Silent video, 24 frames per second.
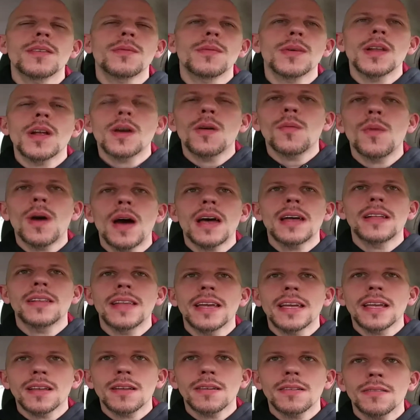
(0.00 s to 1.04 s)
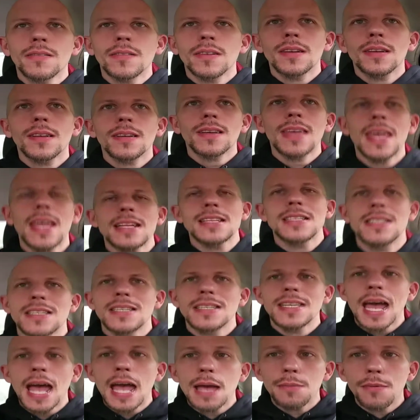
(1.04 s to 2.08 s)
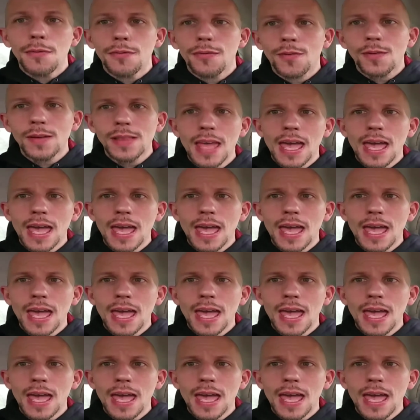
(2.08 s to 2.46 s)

We don't want, like, kids to die before